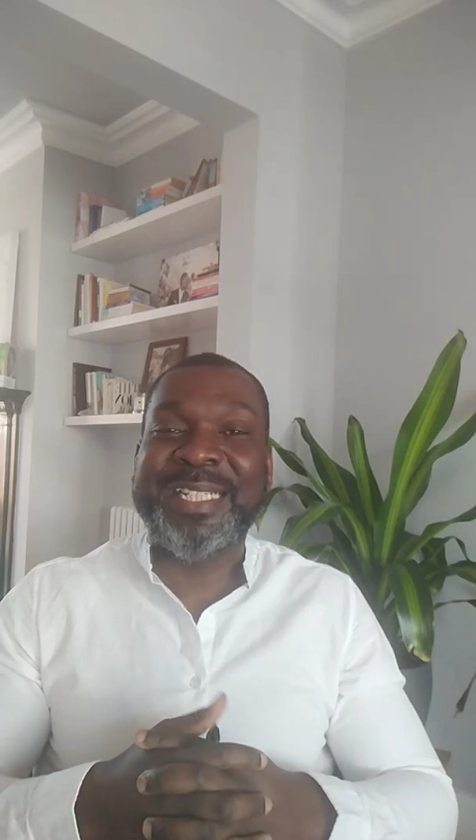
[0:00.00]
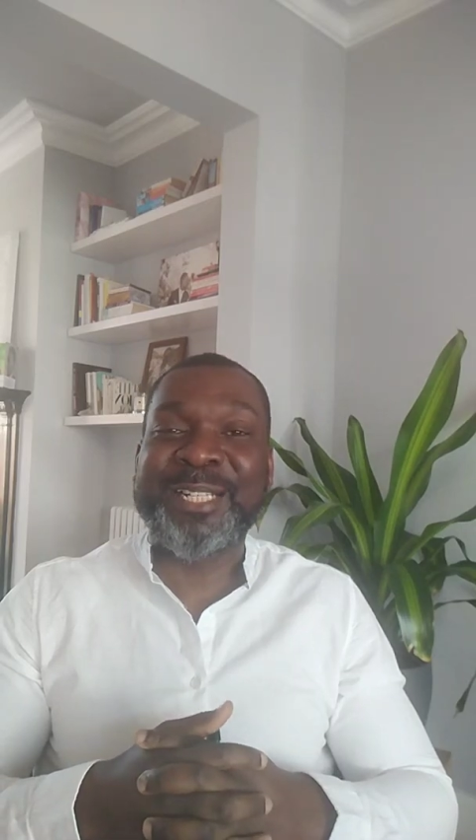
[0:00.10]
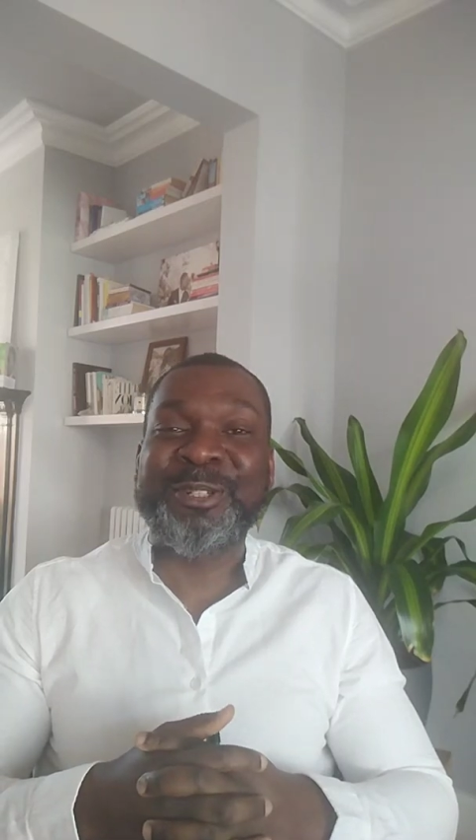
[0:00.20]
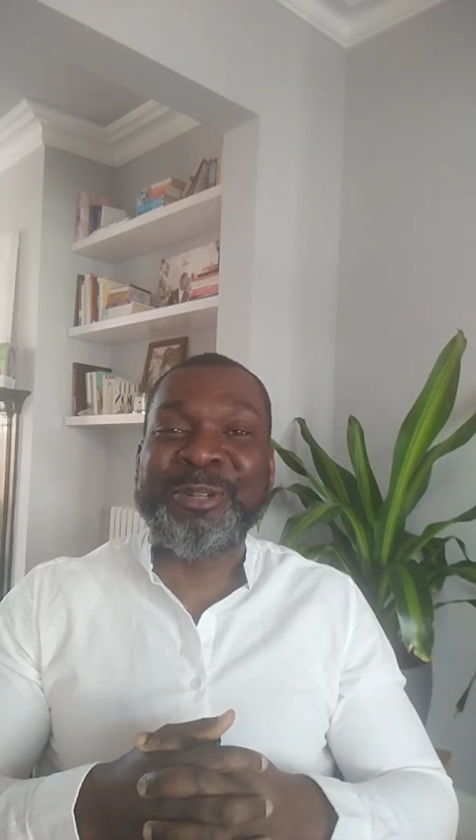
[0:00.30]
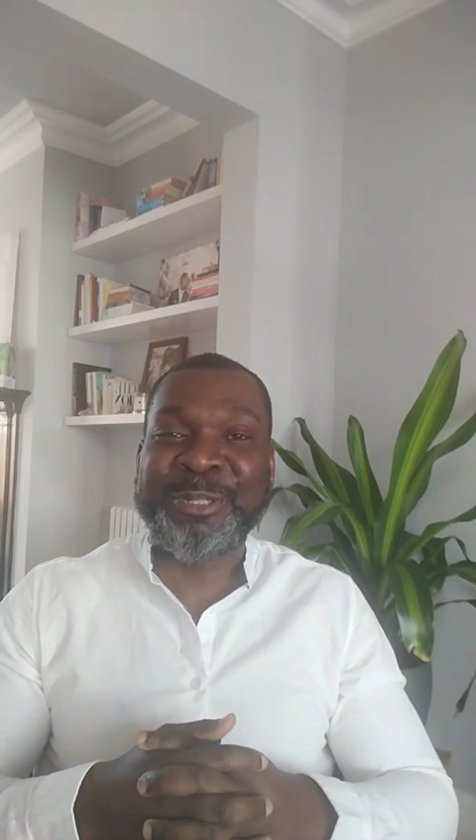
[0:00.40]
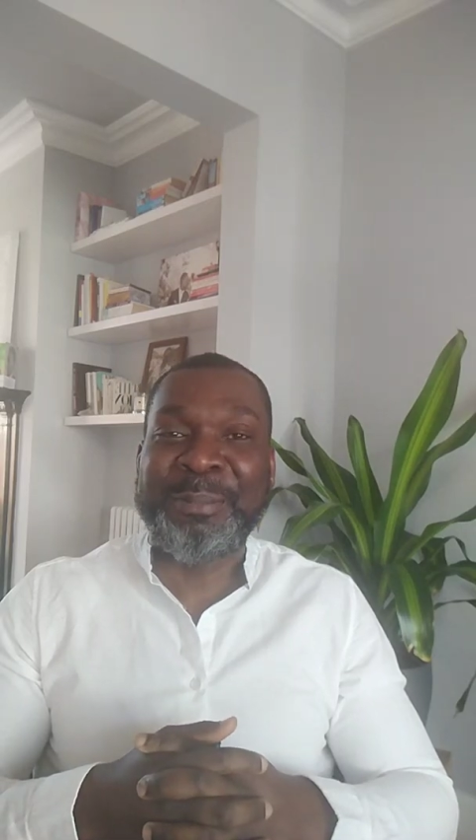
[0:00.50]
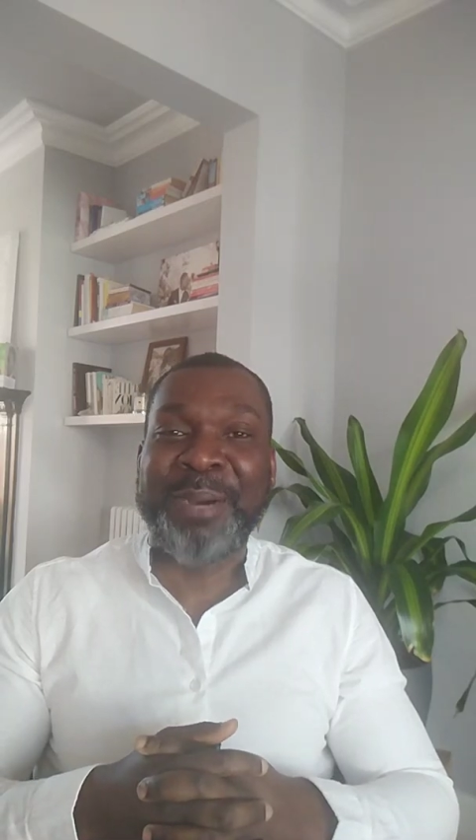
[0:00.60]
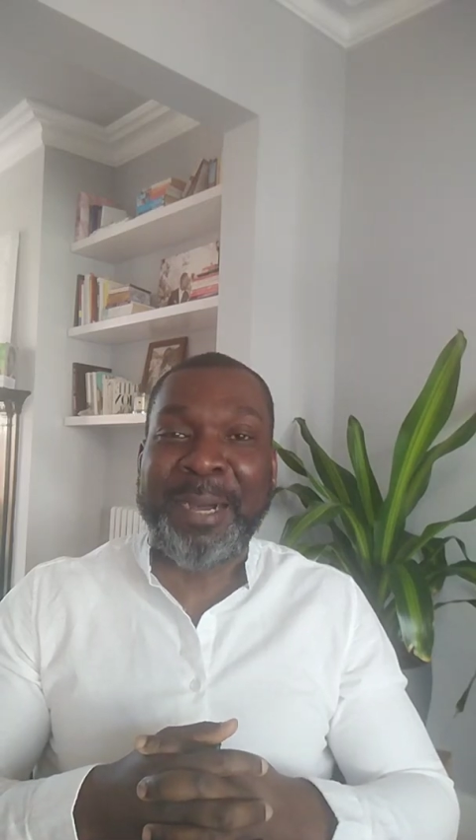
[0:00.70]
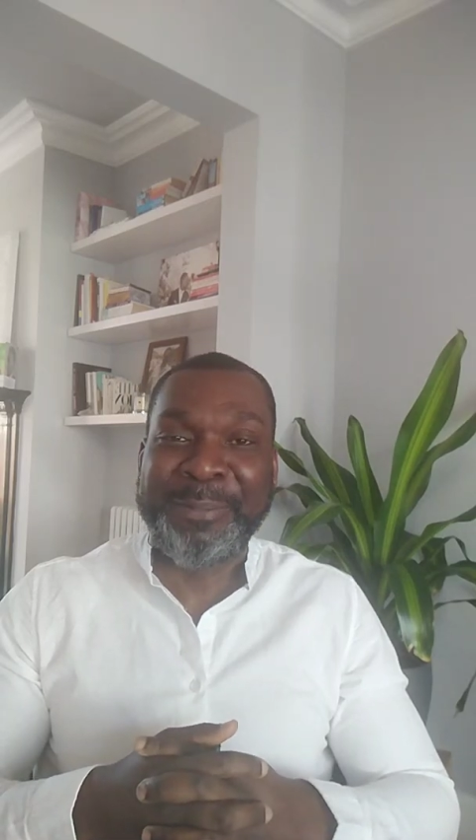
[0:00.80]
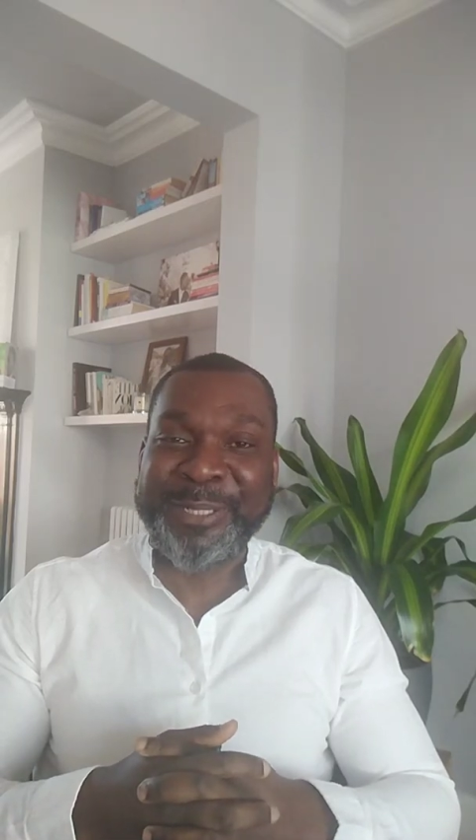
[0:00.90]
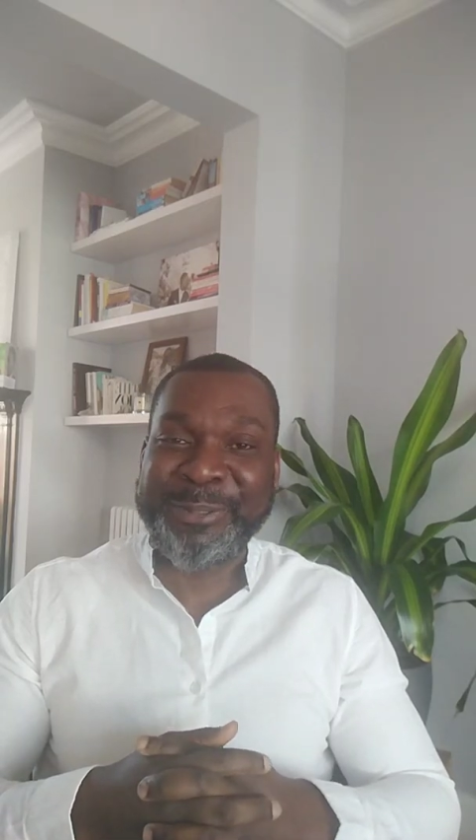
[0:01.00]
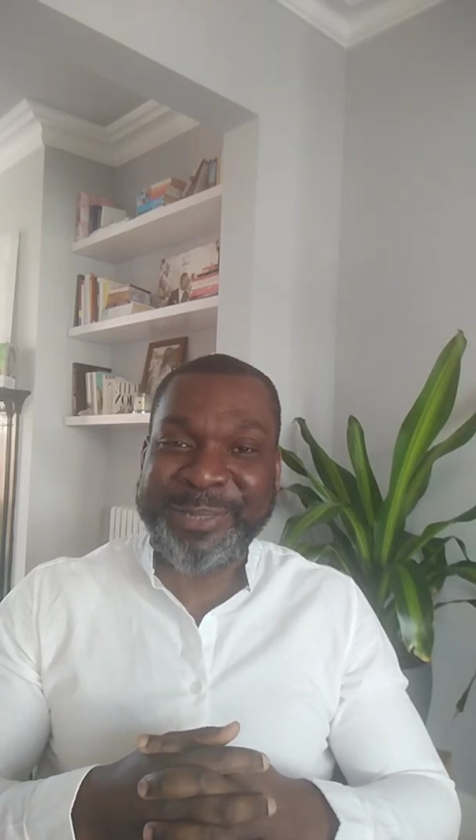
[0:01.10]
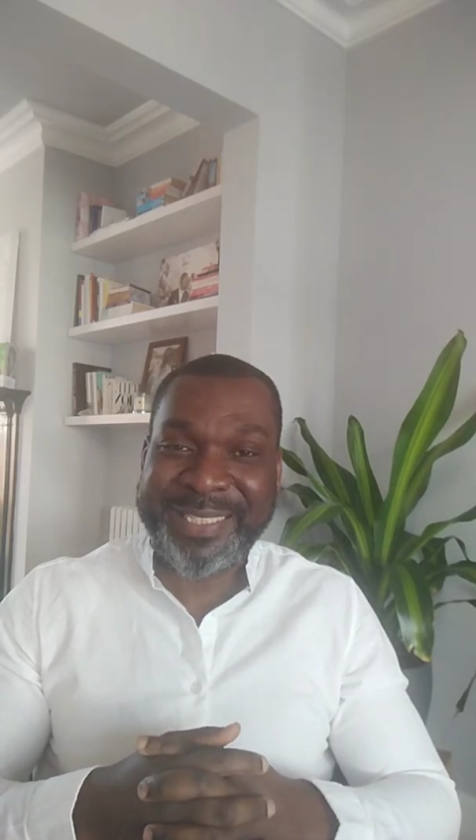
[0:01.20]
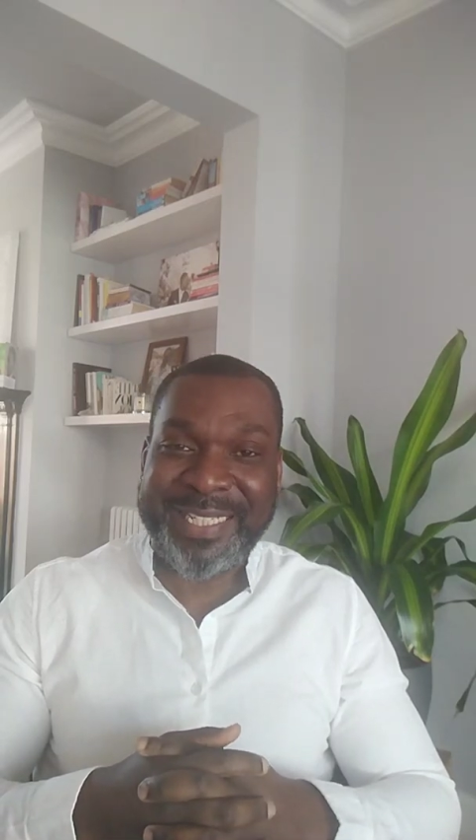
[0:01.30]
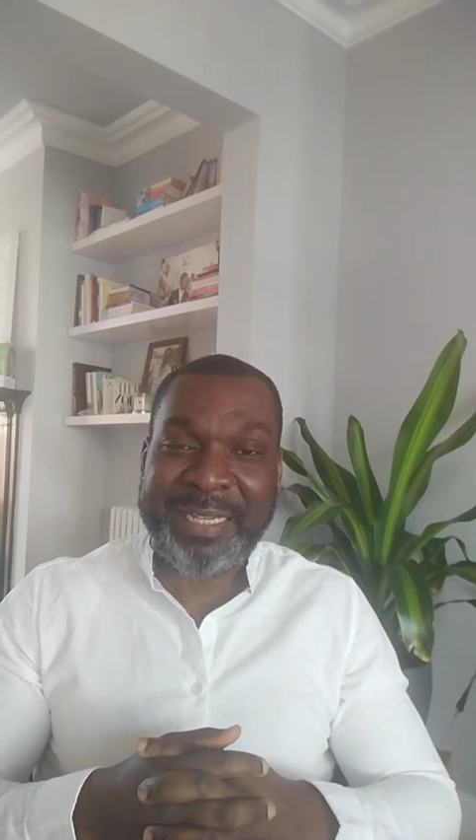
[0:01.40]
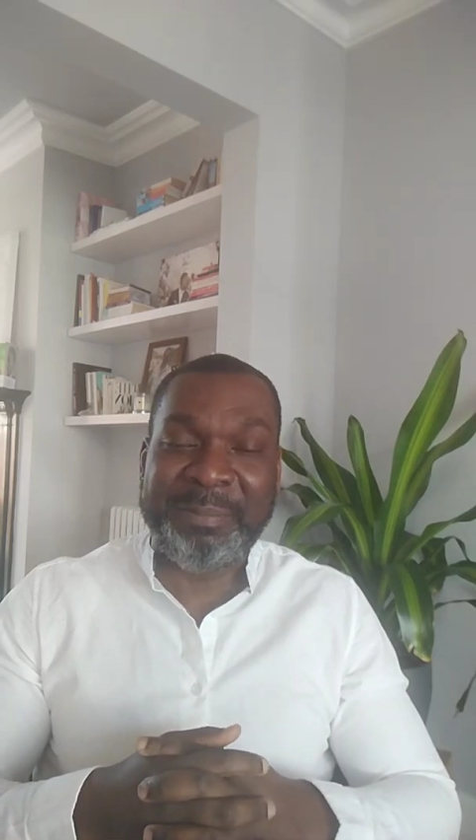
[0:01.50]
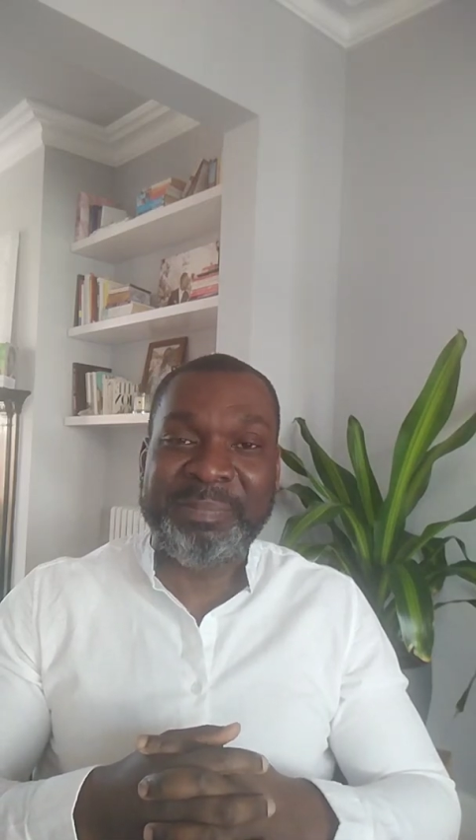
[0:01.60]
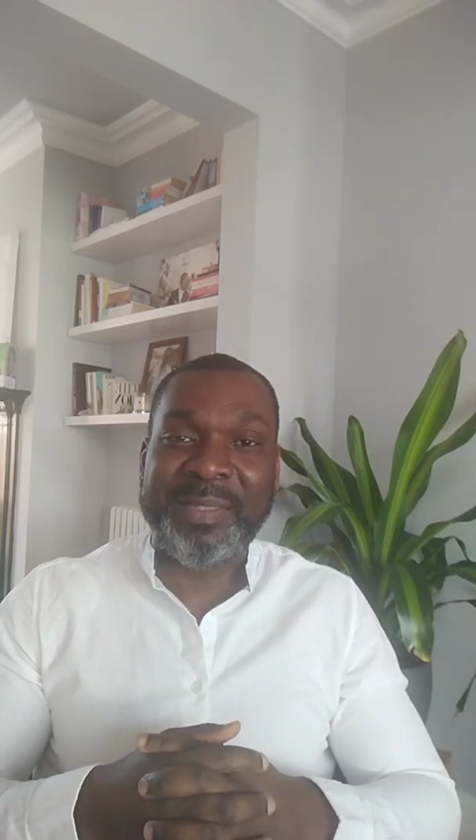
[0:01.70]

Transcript: need to go to a barber's all the time.